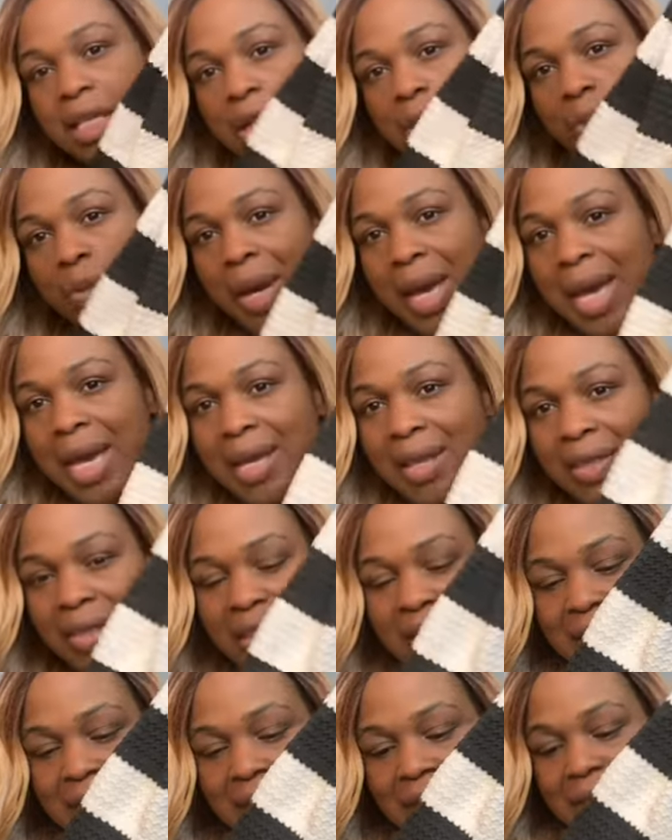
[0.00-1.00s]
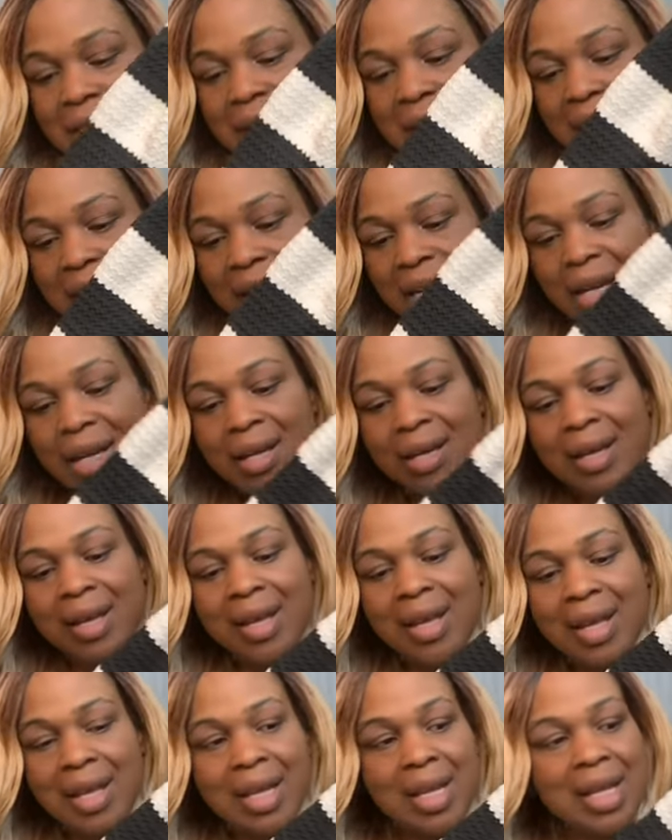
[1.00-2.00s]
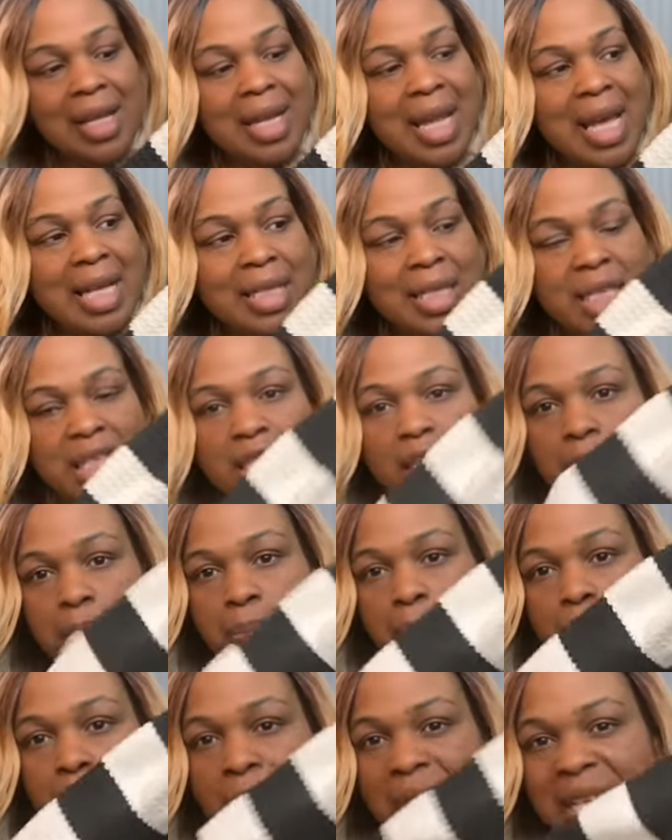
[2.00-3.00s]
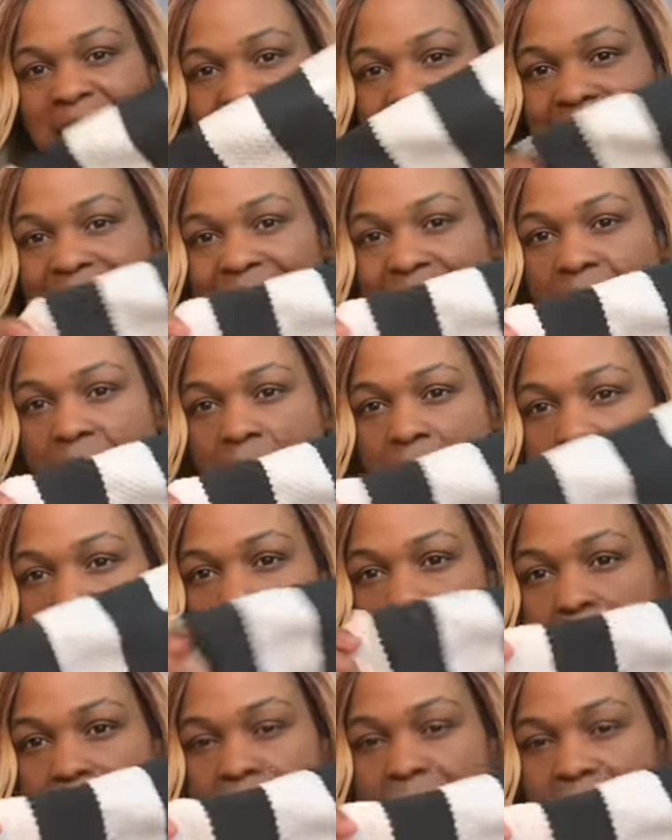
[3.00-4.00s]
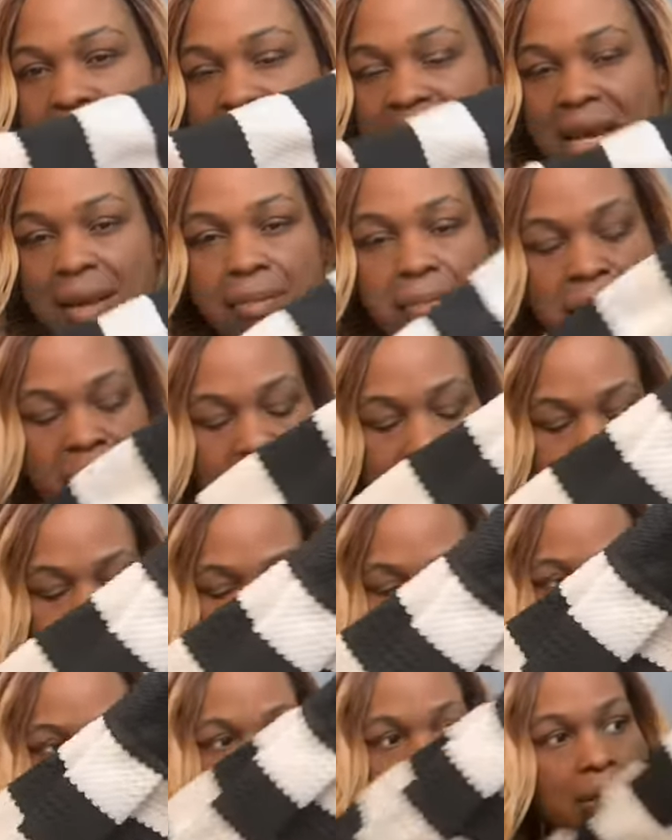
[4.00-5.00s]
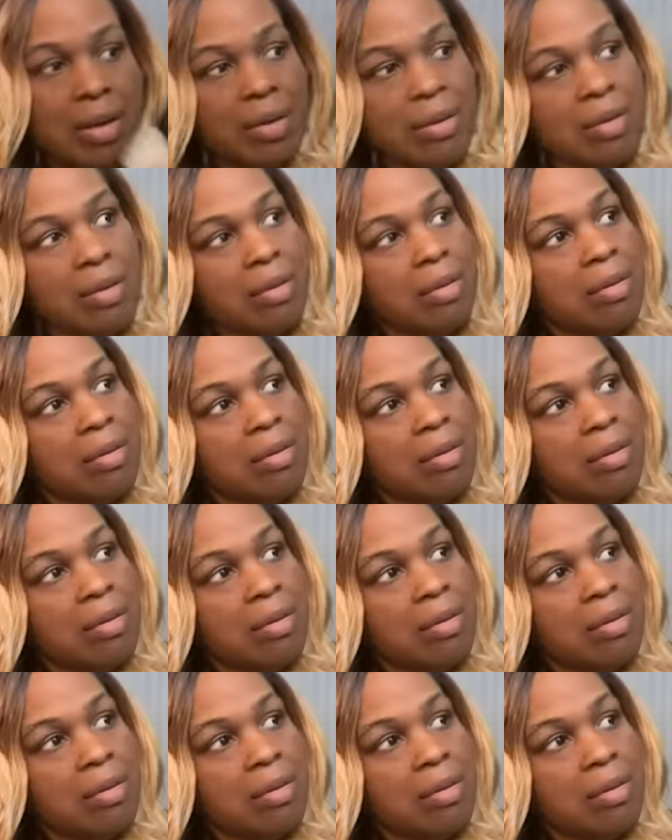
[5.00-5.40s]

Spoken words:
the way this is kind of like this pretty hard knit material.